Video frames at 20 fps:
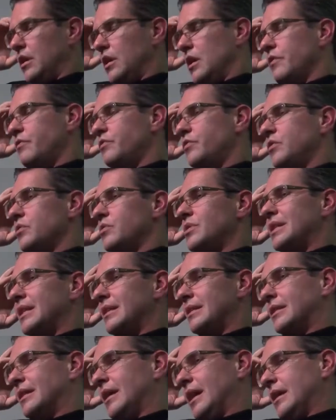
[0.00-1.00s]
If you
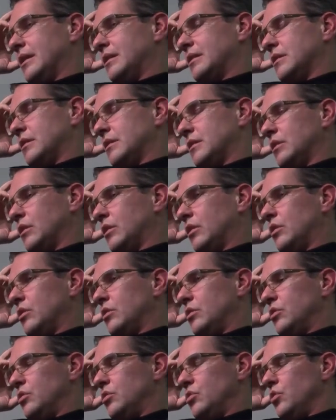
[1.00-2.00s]
did that,
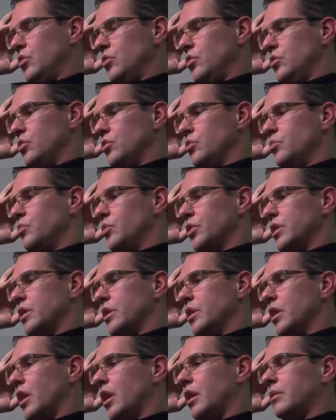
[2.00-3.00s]
you would
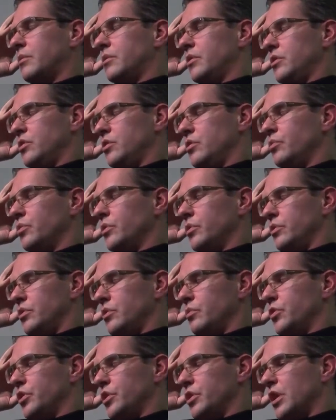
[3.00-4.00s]
not, you, you
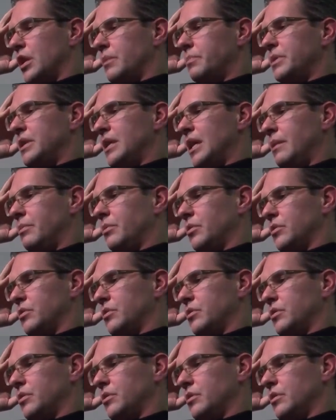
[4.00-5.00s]
would not be able
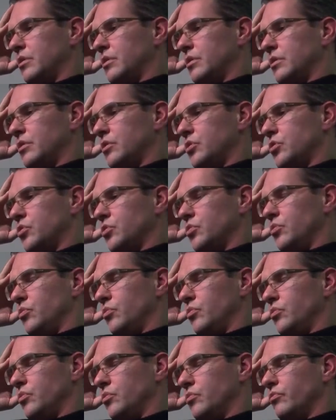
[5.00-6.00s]
to
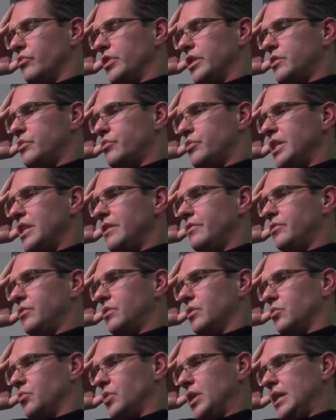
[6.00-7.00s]
retrieve
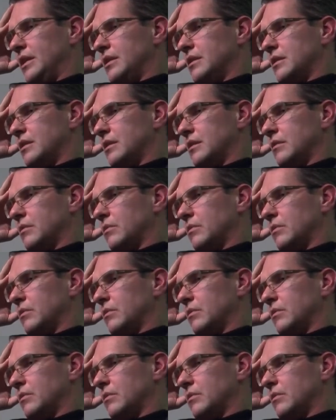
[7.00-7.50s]
the waste.